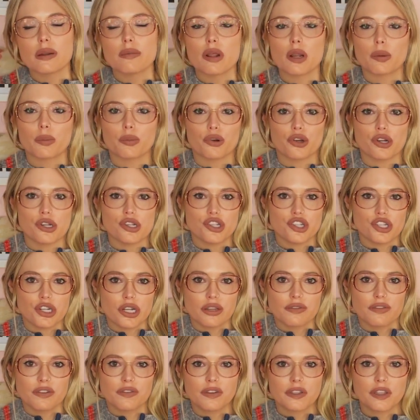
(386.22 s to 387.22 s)
not
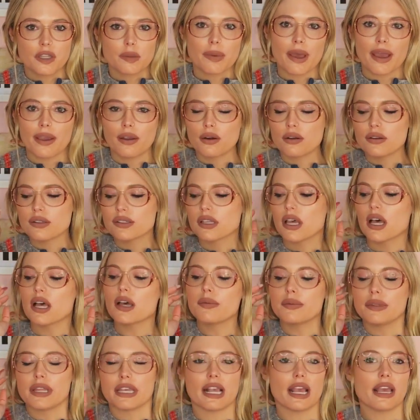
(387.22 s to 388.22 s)
appreciative of like the Bad Girls
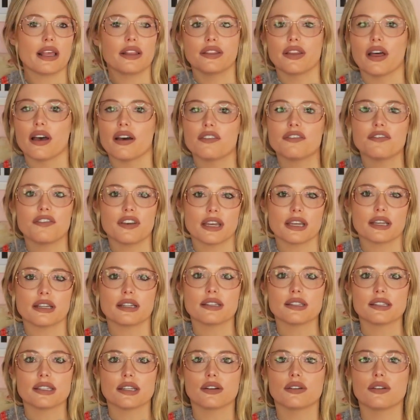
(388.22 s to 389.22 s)
Club, and like I love
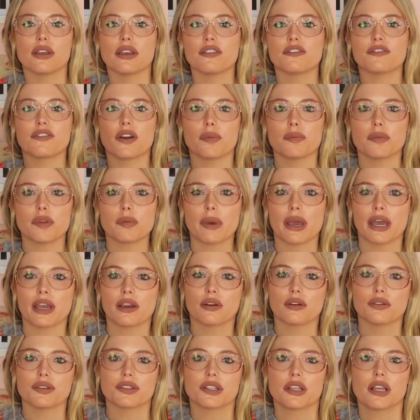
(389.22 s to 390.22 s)
fans that are like from the Bad
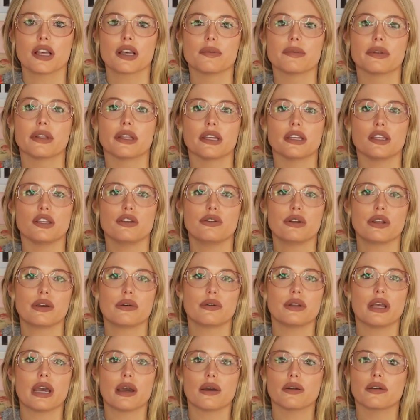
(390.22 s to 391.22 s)
Girls Club that like, you
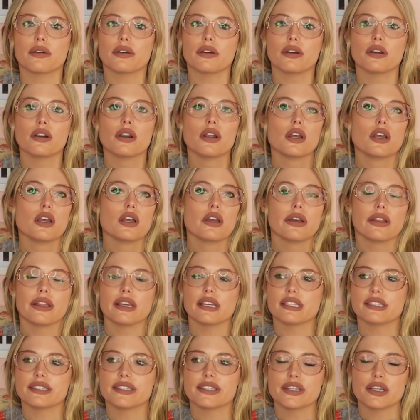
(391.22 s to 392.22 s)
know, now are
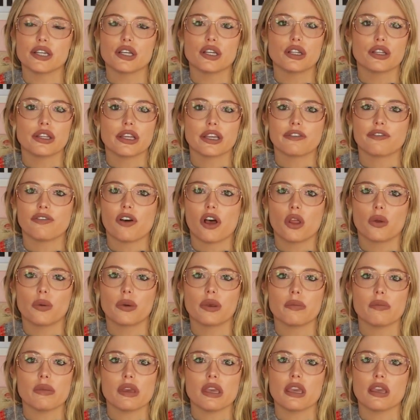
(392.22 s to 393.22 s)
like still like
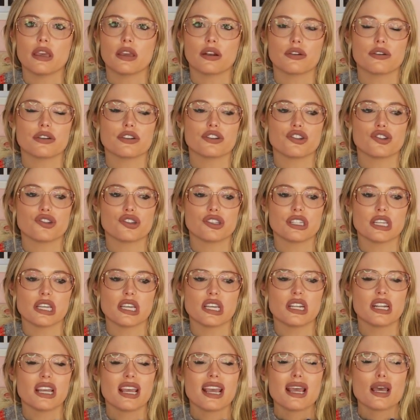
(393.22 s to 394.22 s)
following me and are
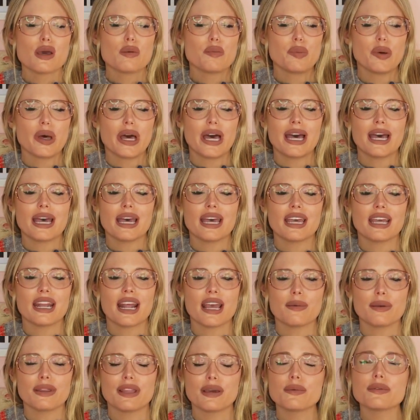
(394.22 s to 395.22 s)
interested. But
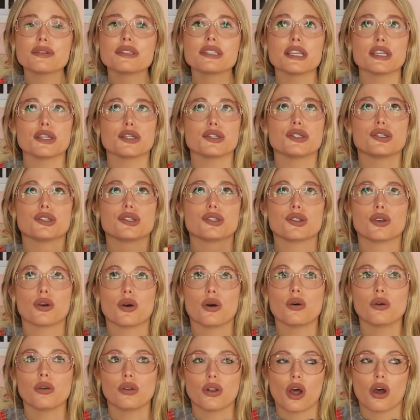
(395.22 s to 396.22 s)
I mean, that was like
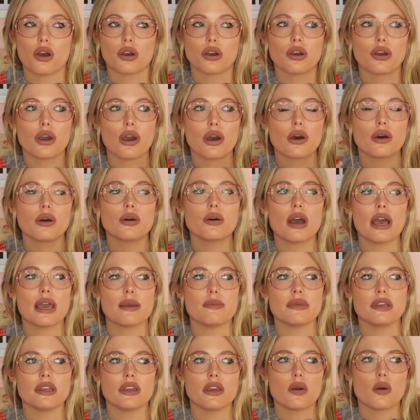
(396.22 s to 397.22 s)
so long ago. I
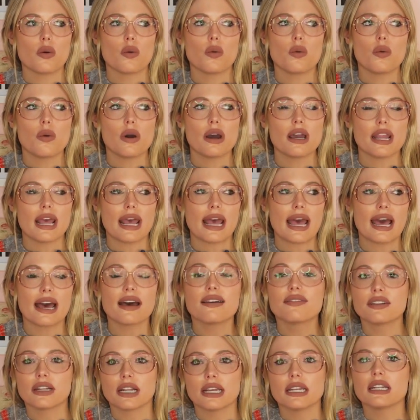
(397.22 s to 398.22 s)
mean, what
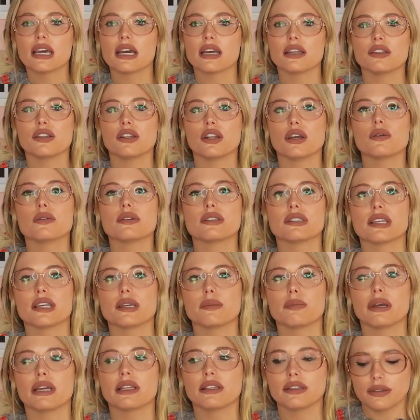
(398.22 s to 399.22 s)
haven't I done? You know, it's
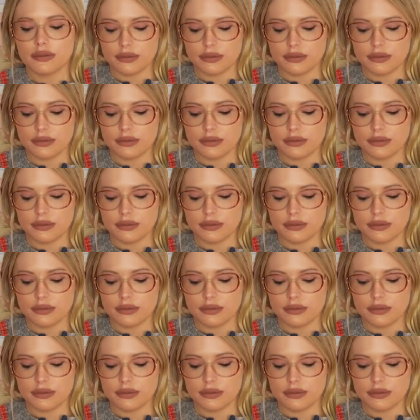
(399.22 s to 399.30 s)
like